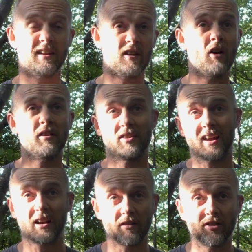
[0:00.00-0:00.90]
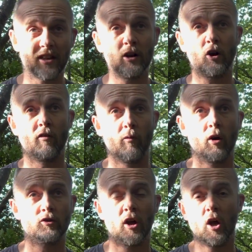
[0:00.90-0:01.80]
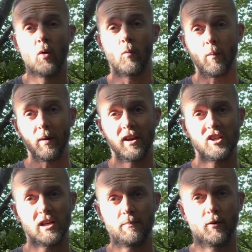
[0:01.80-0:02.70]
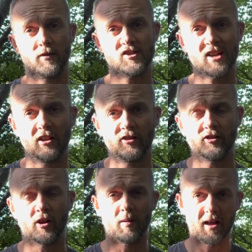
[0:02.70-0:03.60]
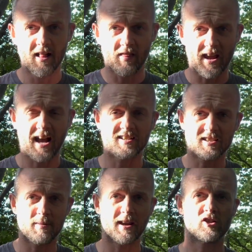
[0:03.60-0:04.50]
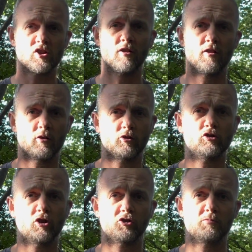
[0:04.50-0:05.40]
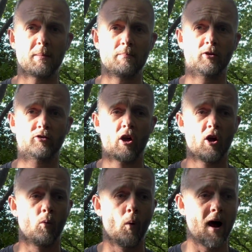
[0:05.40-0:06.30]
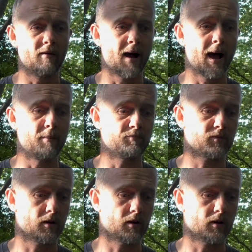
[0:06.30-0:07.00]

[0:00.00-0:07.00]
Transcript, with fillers: And the only thing I can think of was when we initially put the shelters up, they had to make sure that those cross members were um,